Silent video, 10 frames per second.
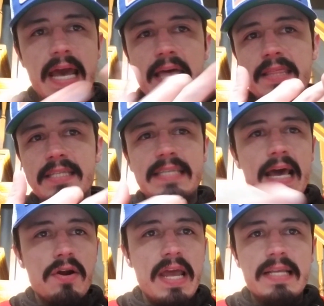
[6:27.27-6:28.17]
and the
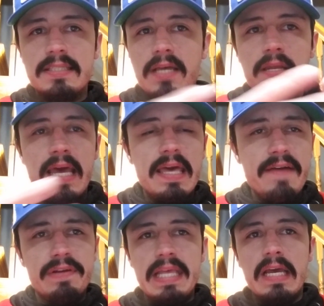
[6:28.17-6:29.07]
Saturday and Sunday,
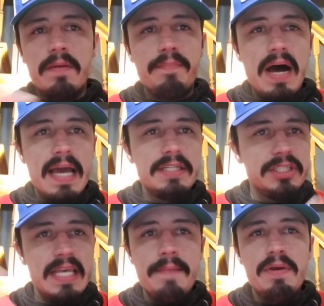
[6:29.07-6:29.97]
everything combined,
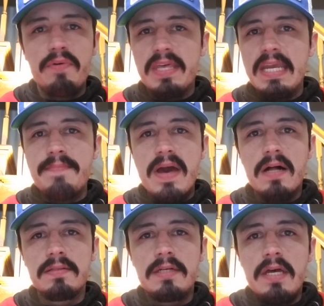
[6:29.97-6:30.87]
just hit me with an
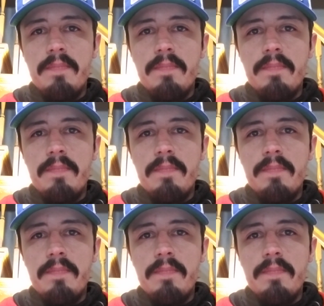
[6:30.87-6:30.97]
email.